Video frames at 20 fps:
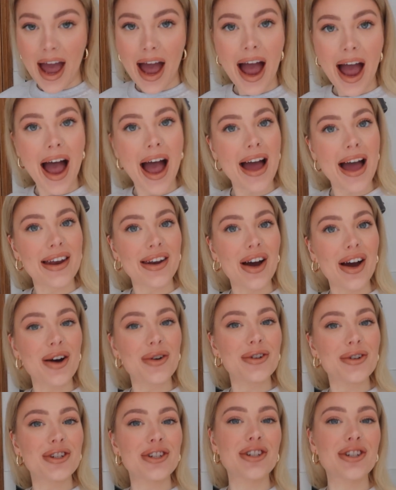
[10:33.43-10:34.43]
And I
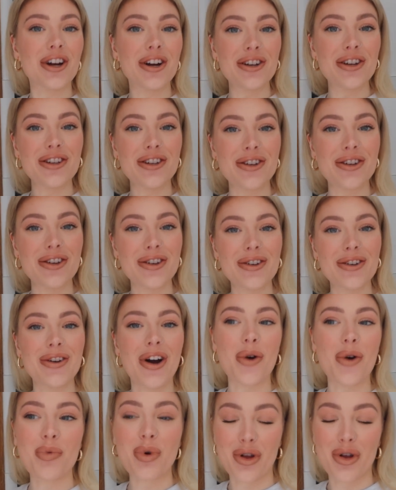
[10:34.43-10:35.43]
will show you,
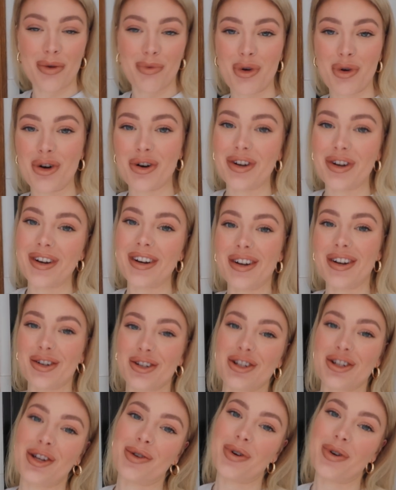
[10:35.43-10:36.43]
I'll put them on and I'll
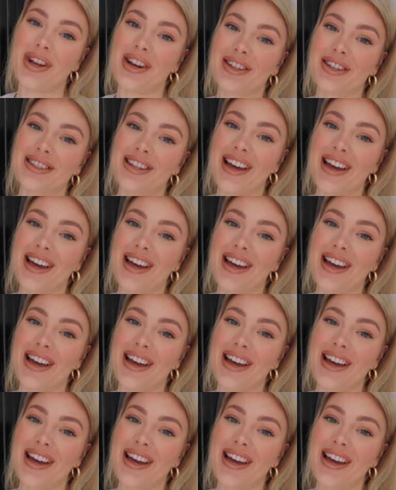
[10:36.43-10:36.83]
show you what it looks